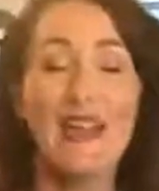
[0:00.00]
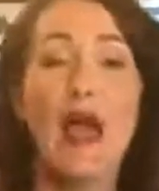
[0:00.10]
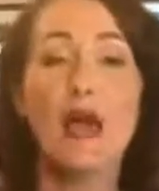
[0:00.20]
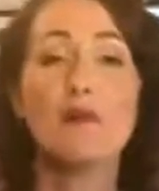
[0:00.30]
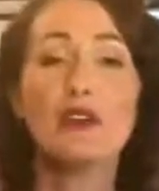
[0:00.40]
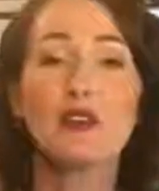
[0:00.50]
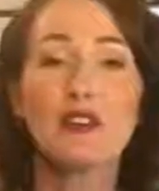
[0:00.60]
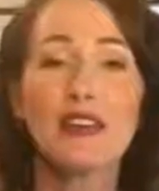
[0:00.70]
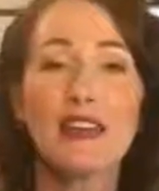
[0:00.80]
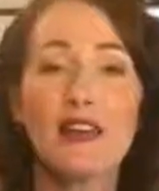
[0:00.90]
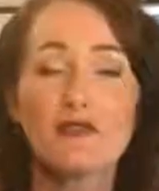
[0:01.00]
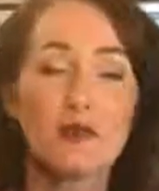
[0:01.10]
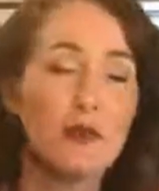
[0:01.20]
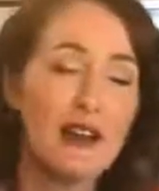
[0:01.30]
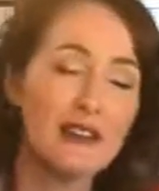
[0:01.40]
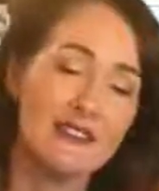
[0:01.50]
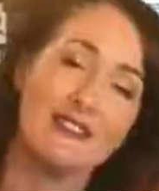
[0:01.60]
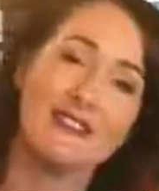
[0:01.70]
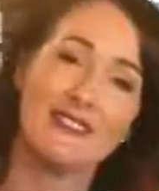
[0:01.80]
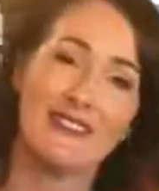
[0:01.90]
Thanks Happy everyone. cooking, everyone. Have a
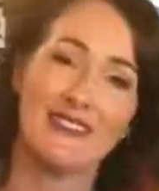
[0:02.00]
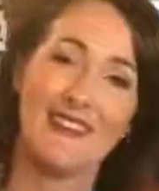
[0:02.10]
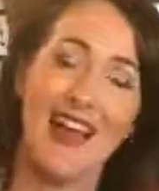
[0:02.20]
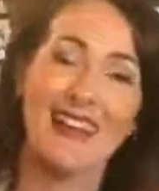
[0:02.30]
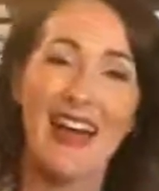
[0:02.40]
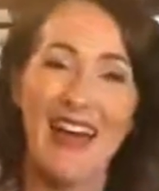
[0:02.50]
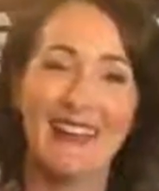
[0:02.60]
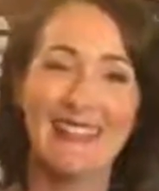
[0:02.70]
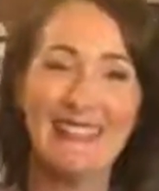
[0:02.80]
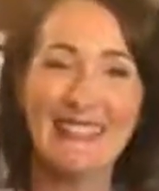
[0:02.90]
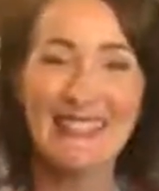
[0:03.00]
good weekend. Okay. Bye.